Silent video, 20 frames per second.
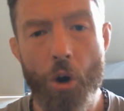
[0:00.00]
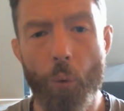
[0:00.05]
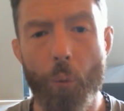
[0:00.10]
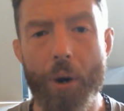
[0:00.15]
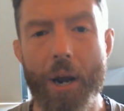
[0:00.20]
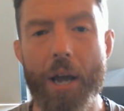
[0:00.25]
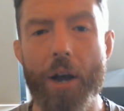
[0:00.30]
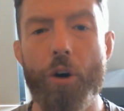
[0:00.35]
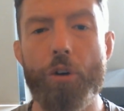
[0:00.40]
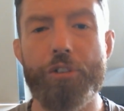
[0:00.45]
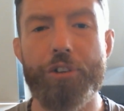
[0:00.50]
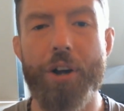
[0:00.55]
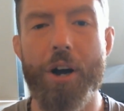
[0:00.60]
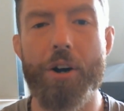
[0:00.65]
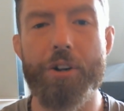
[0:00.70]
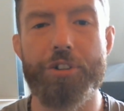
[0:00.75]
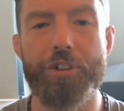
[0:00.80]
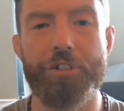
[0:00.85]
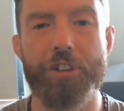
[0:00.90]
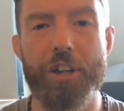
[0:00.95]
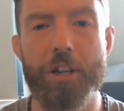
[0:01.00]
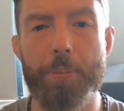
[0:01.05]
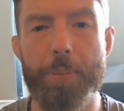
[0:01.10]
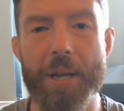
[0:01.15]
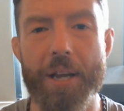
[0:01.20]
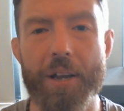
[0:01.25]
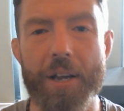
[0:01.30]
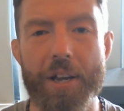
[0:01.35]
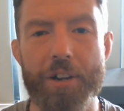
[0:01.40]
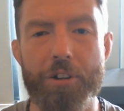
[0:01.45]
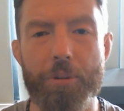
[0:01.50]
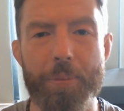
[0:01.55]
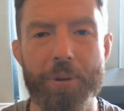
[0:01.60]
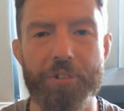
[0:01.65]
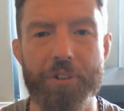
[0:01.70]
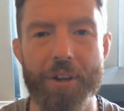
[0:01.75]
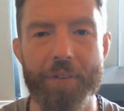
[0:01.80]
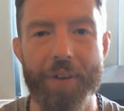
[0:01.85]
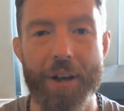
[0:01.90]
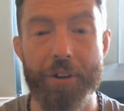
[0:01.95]
When I host conscious
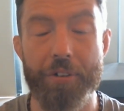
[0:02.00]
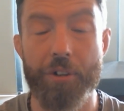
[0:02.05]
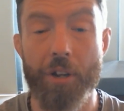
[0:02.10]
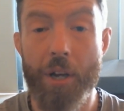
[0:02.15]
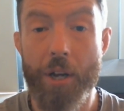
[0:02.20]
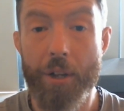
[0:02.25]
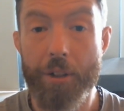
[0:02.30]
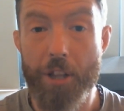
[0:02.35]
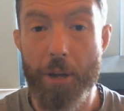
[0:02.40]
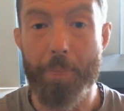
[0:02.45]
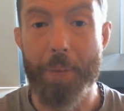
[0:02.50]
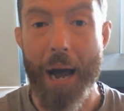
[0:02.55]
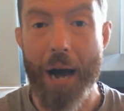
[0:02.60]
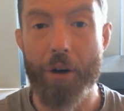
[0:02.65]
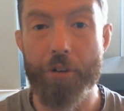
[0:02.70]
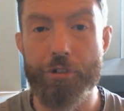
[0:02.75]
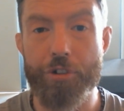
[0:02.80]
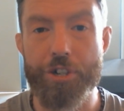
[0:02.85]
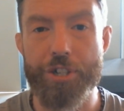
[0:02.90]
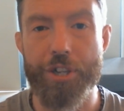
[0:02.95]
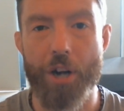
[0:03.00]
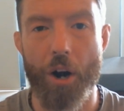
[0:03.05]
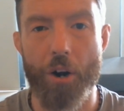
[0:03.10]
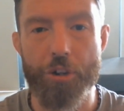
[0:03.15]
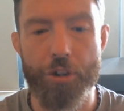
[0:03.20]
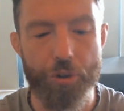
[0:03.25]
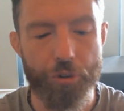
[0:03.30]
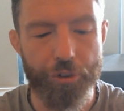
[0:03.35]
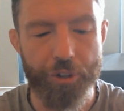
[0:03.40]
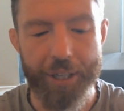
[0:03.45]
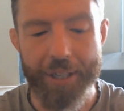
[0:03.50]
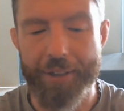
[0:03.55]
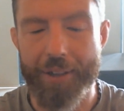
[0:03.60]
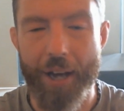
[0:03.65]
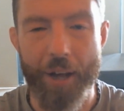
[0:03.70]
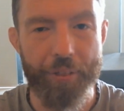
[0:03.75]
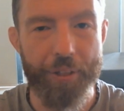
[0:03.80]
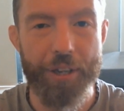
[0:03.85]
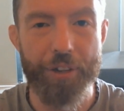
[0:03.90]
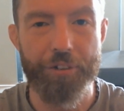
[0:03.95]
intimacy events, the boundaries are usually
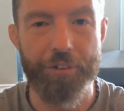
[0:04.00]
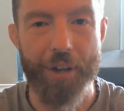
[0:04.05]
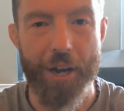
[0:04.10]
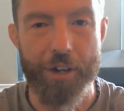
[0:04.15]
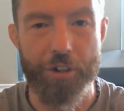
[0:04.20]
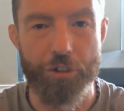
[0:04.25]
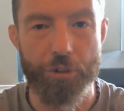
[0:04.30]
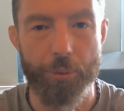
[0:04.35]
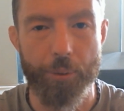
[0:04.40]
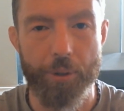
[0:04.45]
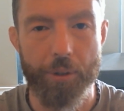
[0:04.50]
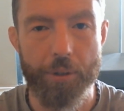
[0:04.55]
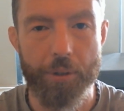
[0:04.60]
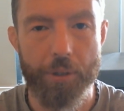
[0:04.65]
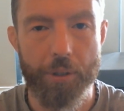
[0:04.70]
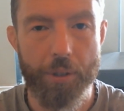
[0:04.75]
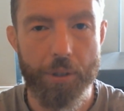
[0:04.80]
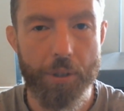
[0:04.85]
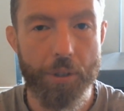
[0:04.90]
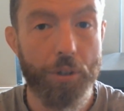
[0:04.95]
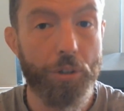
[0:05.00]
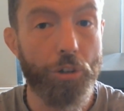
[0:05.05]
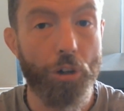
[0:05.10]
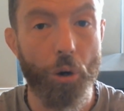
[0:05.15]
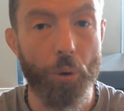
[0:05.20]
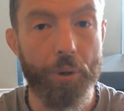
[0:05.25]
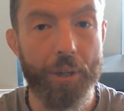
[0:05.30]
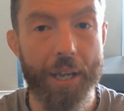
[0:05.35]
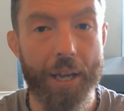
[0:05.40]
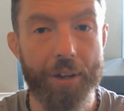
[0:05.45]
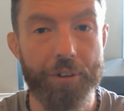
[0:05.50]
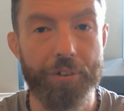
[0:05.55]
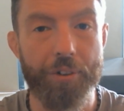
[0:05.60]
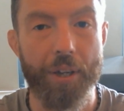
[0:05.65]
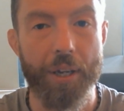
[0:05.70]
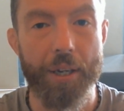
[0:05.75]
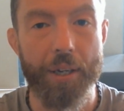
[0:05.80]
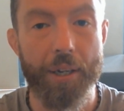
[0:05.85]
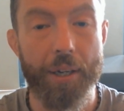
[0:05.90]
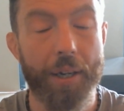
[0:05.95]
nothing sexual, no
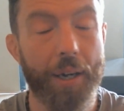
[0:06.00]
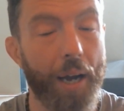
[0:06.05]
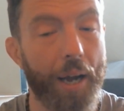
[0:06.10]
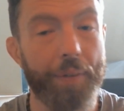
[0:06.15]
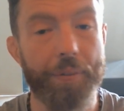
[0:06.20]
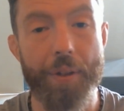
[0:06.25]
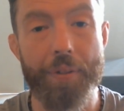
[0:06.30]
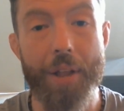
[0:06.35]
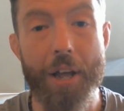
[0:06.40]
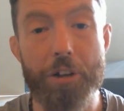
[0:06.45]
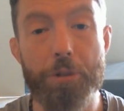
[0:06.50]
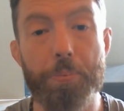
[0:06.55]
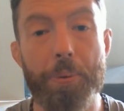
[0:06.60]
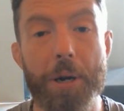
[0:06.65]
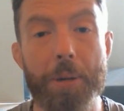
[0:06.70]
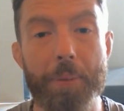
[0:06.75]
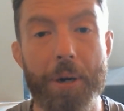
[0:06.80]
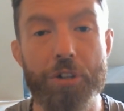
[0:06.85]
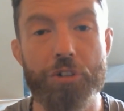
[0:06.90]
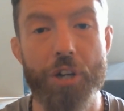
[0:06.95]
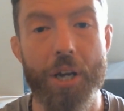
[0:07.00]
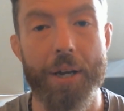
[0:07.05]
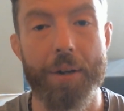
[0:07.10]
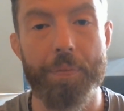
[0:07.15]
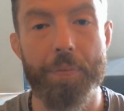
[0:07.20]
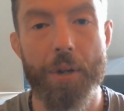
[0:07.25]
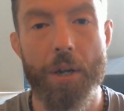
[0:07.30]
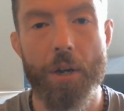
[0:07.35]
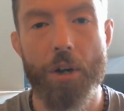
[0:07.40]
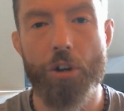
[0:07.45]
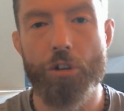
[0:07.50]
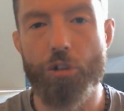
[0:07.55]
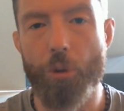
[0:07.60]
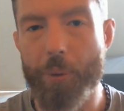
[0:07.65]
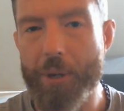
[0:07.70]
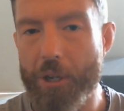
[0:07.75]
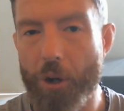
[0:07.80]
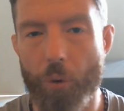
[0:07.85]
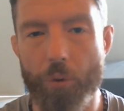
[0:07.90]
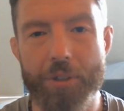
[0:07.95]
kissing, and then that's pretty much it. So
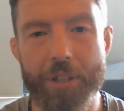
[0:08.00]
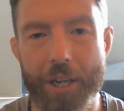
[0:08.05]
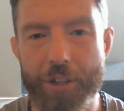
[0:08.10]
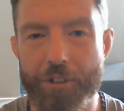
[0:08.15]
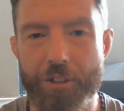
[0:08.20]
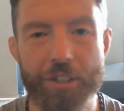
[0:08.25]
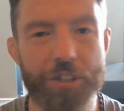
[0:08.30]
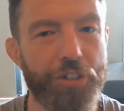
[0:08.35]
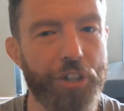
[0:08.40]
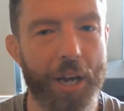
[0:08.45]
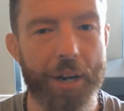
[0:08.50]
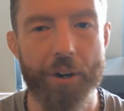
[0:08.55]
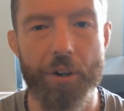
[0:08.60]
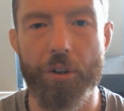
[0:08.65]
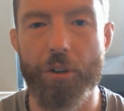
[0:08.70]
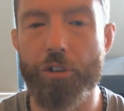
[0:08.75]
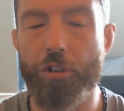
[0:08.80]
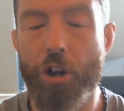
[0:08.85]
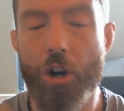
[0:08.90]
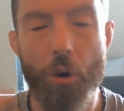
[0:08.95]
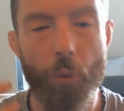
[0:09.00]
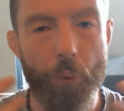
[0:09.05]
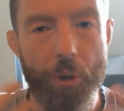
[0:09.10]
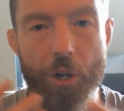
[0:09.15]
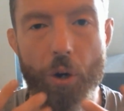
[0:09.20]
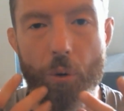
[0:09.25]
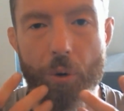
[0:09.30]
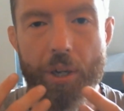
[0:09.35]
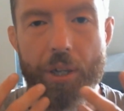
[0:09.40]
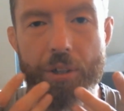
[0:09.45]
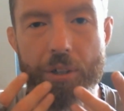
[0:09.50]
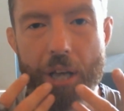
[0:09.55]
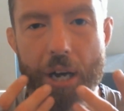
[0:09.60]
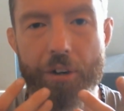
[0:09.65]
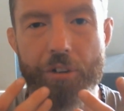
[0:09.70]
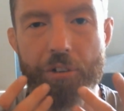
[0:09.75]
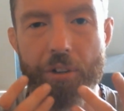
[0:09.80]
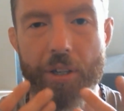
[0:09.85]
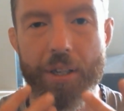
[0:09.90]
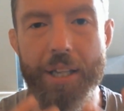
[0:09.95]
we don't touch the genitals, we don't
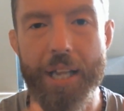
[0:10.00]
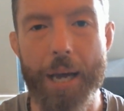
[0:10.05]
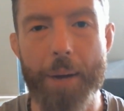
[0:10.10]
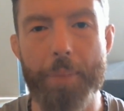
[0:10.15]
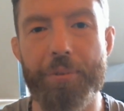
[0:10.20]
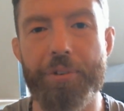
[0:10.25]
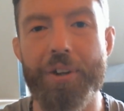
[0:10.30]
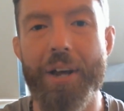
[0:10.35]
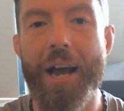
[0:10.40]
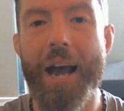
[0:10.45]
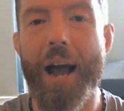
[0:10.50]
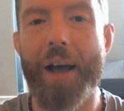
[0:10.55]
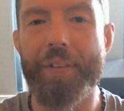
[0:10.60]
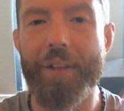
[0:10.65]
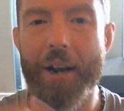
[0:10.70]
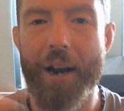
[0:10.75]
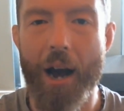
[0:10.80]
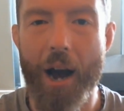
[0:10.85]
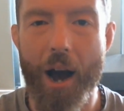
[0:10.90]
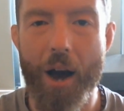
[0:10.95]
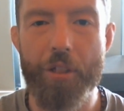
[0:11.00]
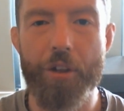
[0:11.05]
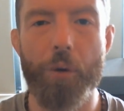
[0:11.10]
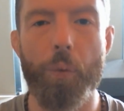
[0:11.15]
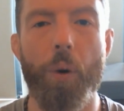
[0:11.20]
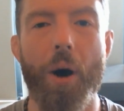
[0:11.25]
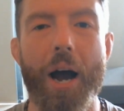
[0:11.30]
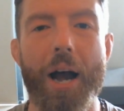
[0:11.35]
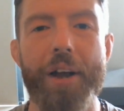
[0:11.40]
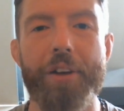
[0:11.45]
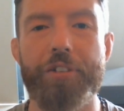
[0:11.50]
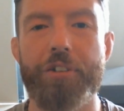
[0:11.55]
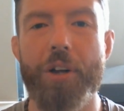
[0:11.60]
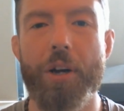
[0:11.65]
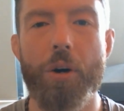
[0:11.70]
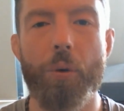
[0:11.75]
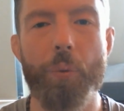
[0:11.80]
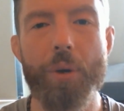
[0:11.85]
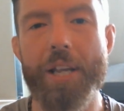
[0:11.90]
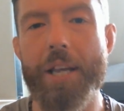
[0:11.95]
touch the lips, and then
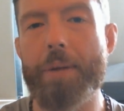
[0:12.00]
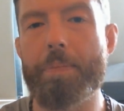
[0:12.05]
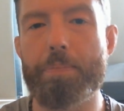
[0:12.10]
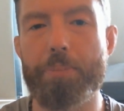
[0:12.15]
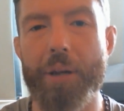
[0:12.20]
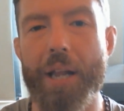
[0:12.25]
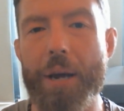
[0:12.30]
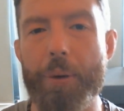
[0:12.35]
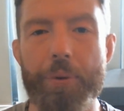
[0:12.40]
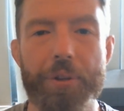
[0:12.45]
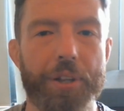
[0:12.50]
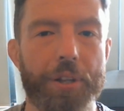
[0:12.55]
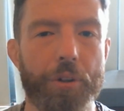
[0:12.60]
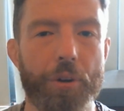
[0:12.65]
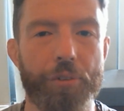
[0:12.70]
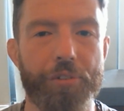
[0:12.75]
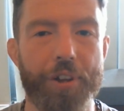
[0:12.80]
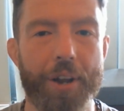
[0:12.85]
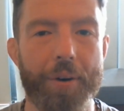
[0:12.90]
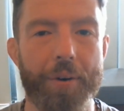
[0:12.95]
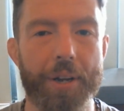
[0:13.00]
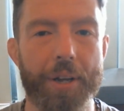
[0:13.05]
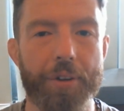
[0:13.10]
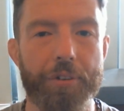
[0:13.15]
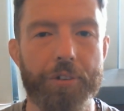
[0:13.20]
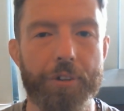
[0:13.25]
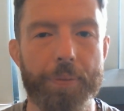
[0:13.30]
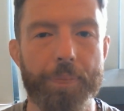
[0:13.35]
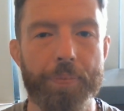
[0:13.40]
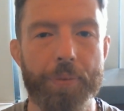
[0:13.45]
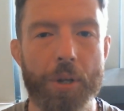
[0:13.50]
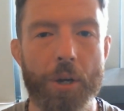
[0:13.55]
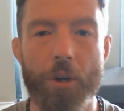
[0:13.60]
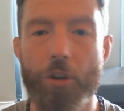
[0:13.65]
otherwise we can play within those areas.